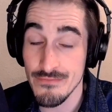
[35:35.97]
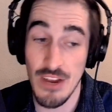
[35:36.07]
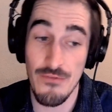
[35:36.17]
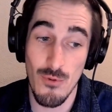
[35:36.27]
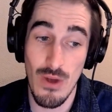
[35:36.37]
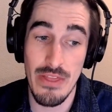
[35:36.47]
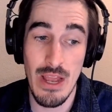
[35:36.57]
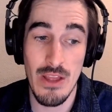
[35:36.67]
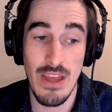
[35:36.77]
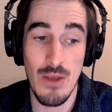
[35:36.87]
Except for when
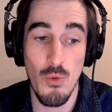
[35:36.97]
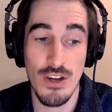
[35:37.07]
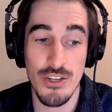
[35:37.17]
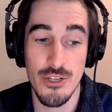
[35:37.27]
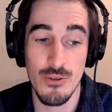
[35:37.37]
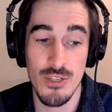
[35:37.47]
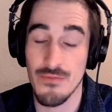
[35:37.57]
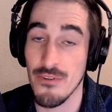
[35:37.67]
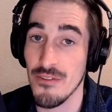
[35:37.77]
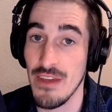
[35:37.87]
they want to
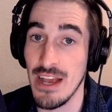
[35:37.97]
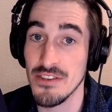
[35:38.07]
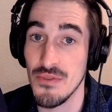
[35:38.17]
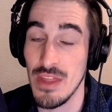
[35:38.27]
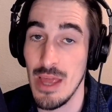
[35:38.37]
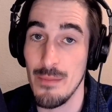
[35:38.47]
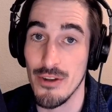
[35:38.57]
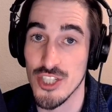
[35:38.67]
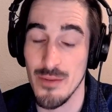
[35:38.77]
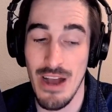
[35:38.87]
subvert things and they
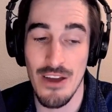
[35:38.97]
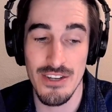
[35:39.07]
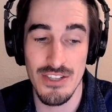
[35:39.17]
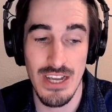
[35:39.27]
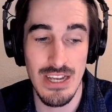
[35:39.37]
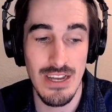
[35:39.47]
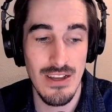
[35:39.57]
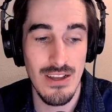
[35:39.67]
push him out as a